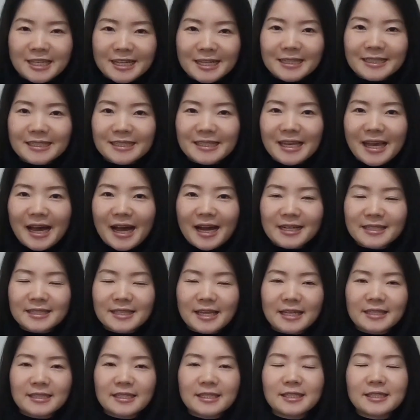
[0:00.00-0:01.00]
10 guys
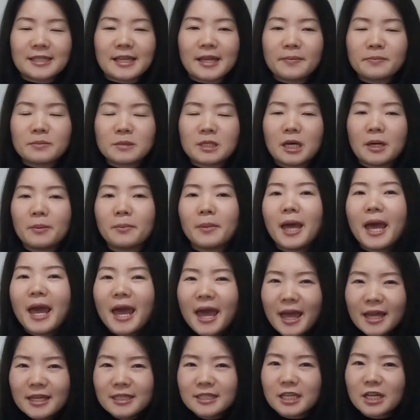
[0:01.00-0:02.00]
at the same time,
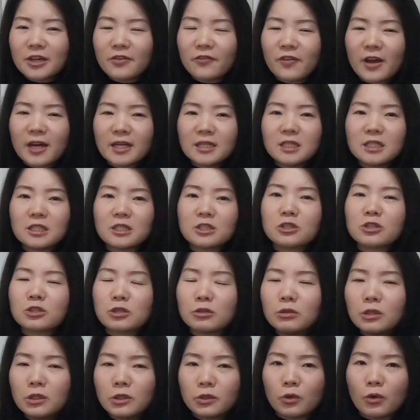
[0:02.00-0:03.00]
and I found it
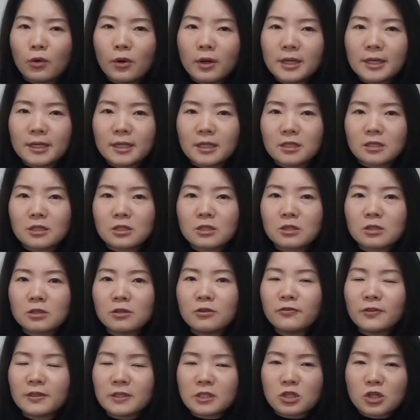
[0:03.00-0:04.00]
so annoying and
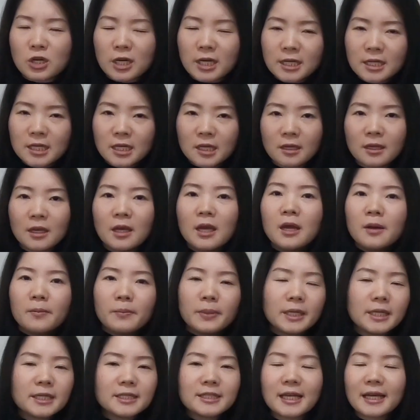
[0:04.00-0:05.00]
so frustrating
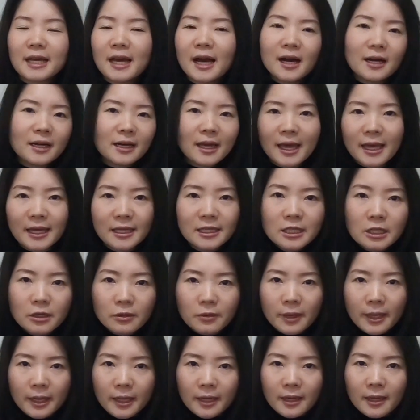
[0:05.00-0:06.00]
because I can't
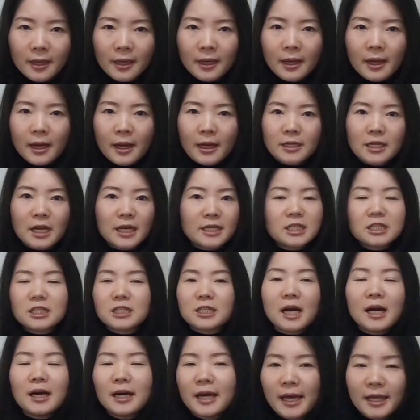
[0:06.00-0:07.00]
handle it. I
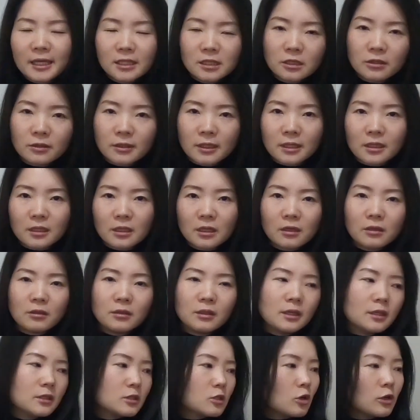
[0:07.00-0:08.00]
just can't handle it,
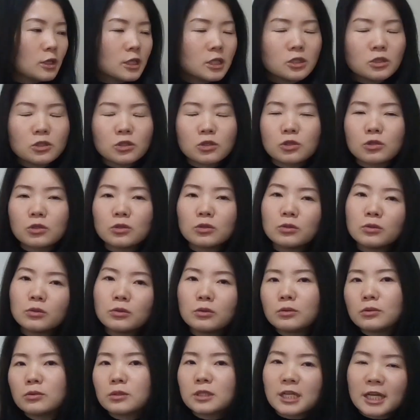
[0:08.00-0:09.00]
talking
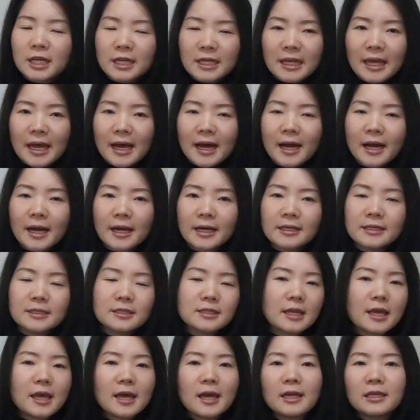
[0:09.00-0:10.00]
to 10
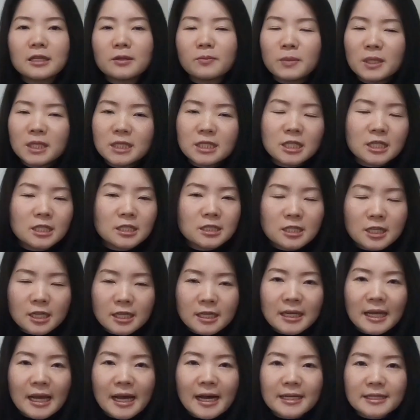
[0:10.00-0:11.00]
guys and meeting
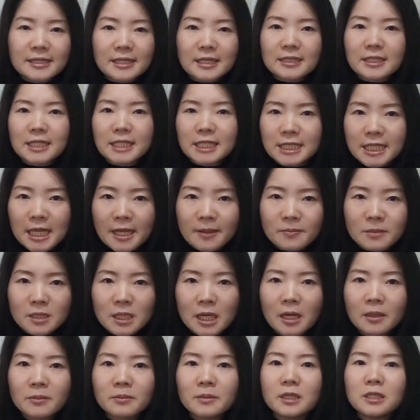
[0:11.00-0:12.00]
10 guys at the same
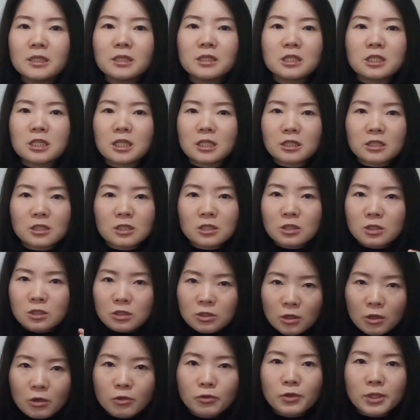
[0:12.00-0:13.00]
time is
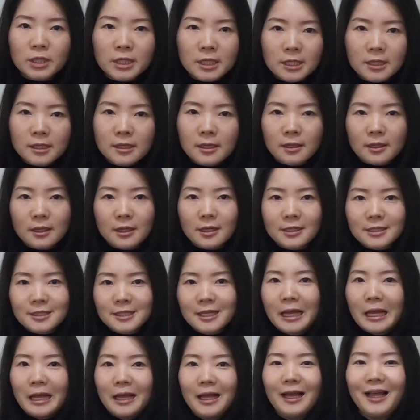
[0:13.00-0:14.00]
just so
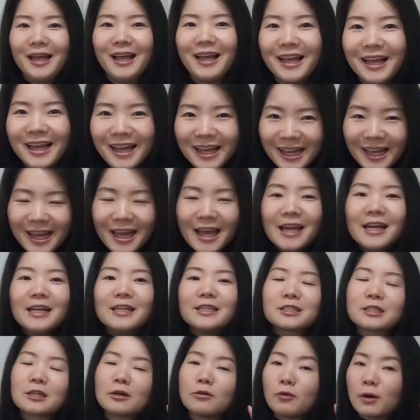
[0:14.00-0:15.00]
ridiculous.
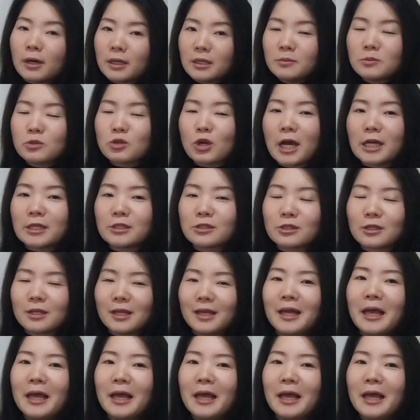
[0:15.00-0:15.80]
So what I'm trying